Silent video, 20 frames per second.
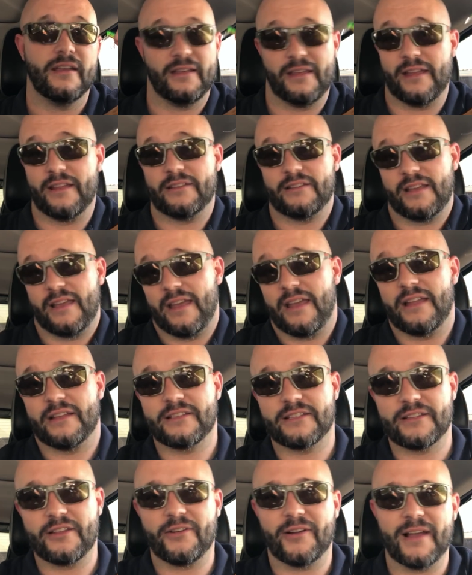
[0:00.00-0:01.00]
it
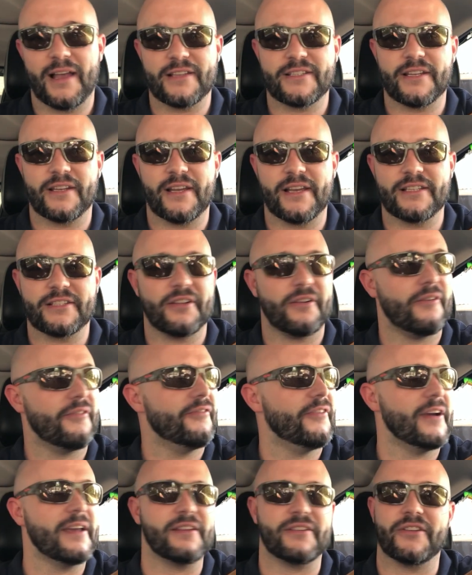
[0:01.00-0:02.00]
still has a nice little
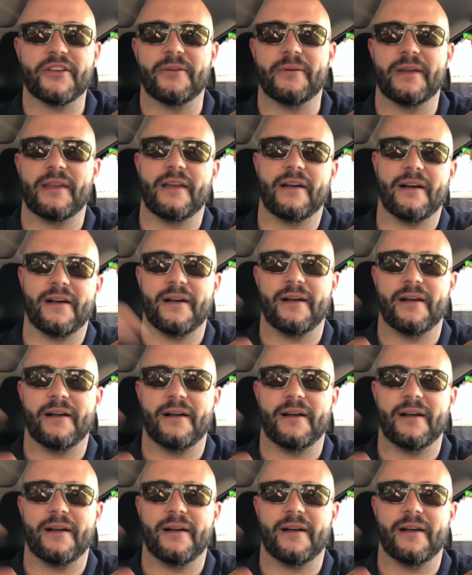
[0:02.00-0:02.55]
fight to it.